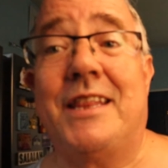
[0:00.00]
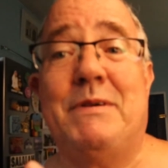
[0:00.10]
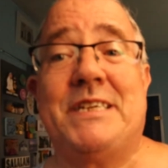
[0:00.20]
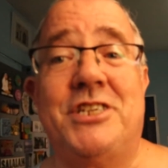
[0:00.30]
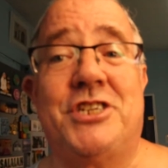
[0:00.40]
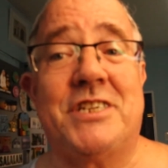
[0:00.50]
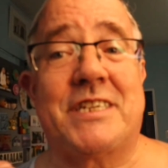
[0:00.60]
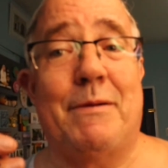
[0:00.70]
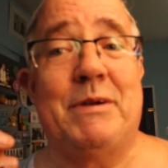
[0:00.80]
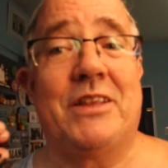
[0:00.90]
Another message
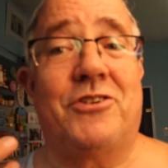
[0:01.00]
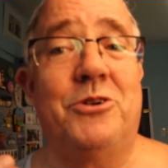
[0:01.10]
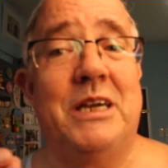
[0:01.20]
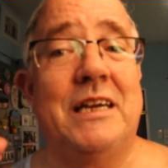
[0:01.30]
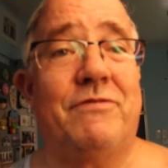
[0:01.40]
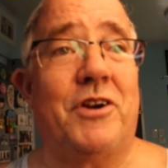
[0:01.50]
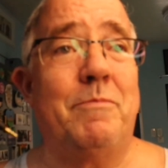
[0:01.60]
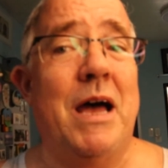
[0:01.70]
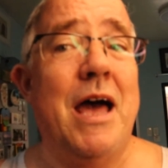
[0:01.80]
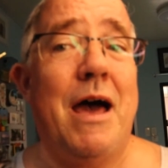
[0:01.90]
just coming through here
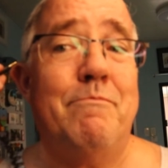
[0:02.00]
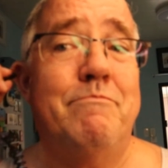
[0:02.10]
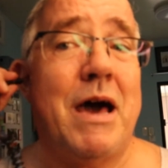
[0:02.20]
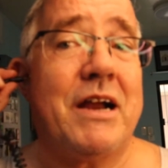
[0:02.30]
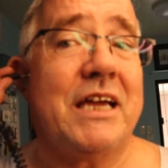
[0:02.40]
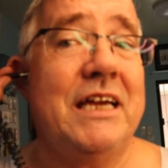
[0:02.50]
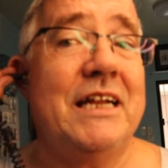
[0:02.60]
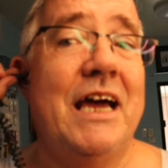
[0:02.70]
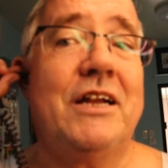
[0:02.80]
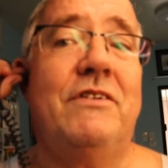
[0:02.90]
from
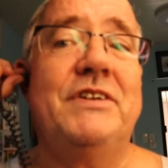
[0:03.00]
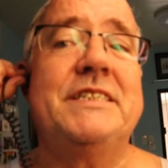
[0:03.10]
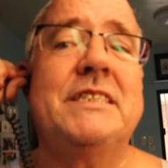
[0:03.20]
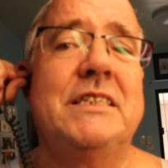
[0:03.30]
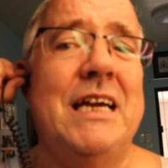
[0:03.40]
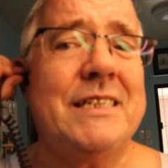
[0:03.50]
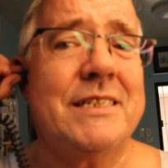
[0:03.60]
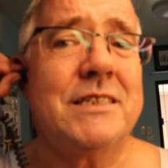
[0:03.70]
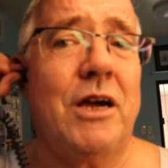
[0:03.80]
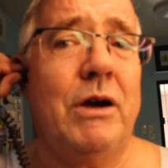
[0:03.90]
Marikina head office.
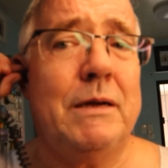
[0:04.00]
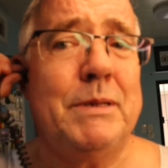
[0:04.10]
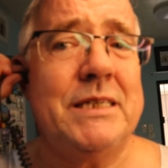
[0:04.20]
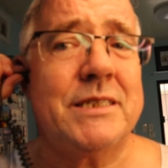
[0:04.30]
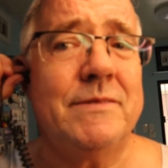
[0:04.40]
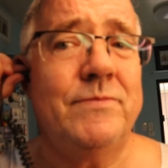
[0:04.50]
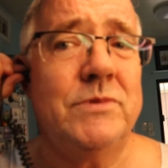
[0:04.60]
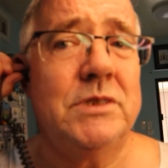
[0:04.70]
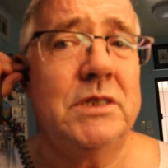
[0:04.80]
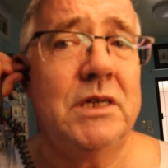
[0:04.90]
Yes, go ahead, please.
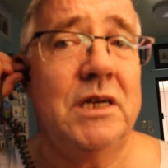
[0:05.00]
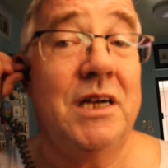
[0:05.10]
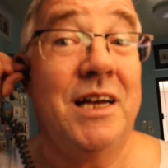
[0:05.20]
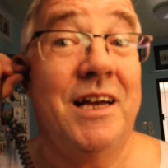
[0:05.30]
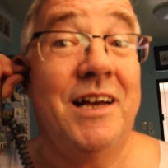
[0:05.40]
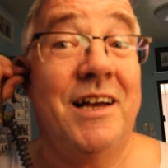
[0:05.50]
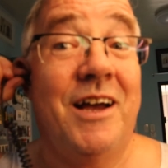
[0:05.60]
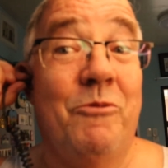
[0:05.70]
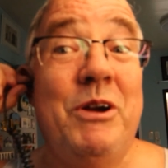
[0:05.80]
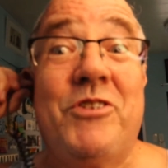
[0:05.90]

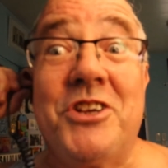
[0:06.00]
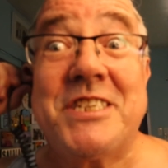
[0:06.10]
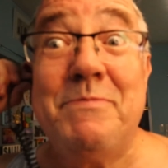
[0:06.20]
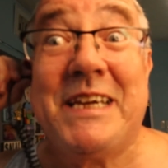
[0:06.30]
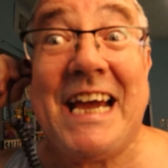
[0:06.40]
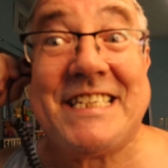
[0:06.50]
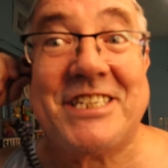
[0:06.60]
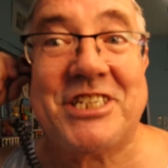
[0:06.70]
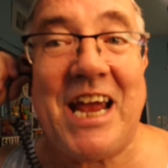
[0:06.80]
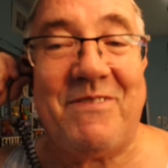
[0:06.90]
We've got some
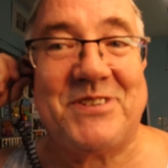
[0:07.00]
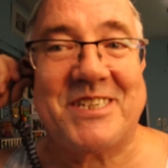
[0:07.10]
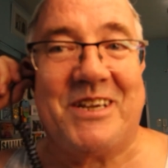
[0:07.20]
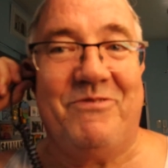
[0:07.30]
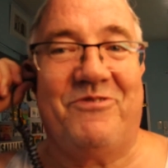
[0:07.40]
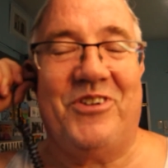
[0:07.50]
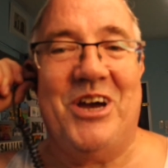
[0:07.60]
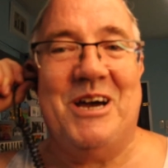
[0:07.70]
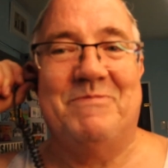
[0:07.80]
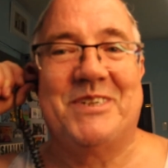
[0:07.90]
guest chefs
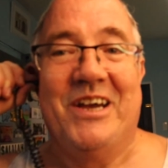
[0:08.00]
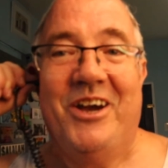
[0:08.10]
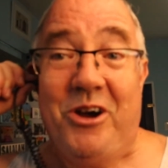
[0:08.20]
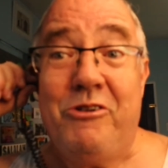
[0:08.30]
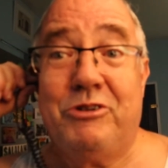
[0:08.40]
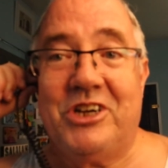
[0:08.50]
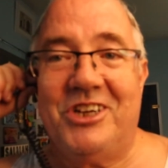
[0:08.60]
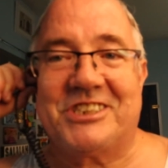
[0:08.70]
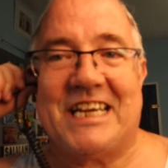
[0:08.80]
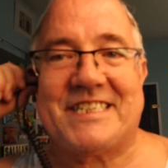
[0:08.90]
confirmed. Who have we
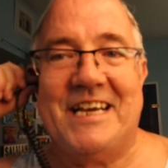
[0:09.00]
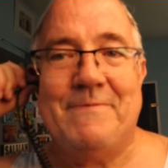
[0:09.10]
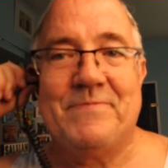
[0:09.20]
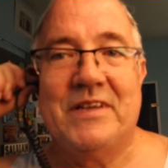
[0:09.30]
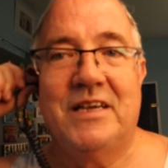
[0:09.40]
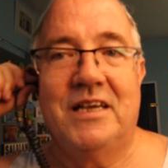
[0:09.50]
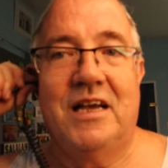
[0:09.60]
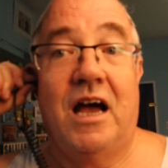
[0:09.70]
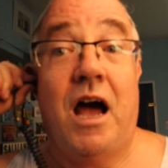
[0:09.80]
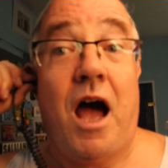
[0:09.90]
got, Chester?
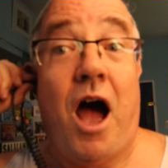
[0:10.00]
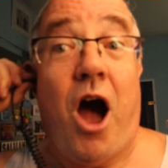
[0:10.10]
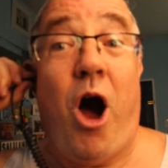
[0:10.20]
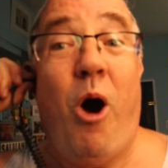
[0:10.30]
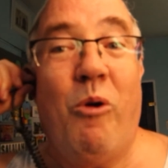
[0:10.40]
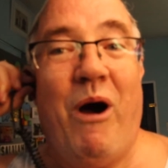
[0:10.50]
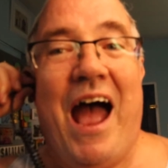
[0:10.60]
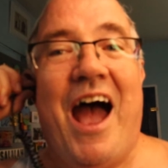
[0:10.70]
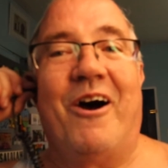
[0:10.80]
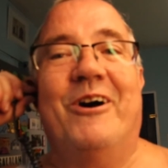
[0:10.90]
Oh,
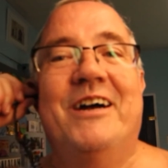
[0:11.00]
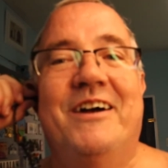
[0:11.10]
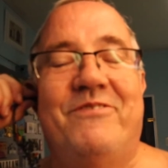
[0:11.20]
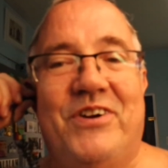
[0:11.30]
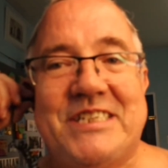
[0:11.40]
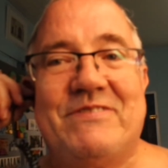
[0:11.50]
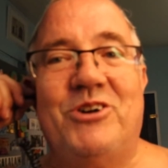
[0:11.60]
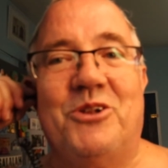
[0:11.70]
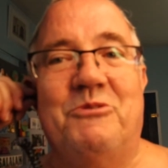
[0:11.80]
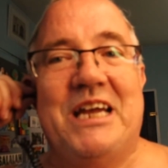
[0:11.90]
wow! First of
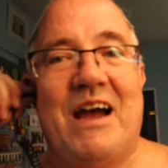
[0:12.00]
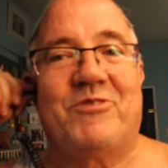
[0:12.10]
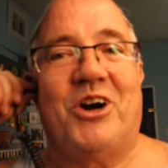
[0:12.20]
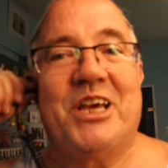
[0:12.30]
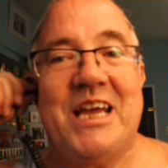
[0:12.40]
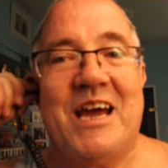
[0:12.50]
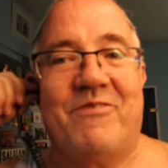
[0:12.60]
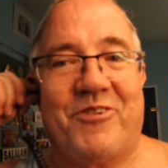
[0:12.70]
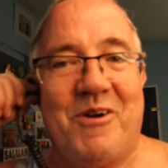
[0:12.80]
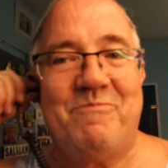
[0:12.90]
all, we have got here
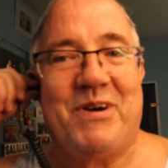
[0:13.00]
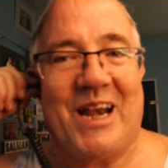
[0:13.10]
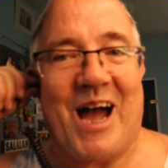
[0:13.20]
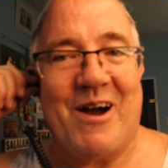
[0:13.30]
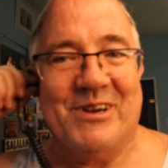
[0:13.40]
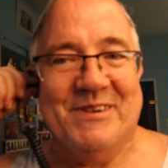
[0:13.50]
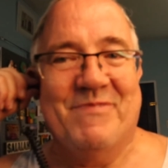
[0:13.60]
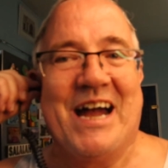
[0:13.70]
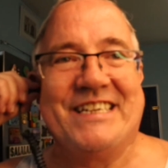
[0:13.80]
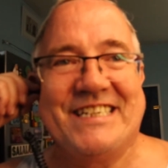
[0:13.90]
from Palawan
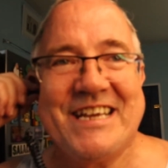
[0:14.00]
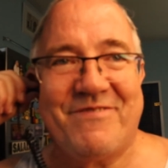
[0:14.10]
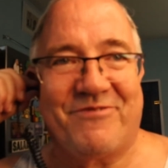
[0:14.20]
my dear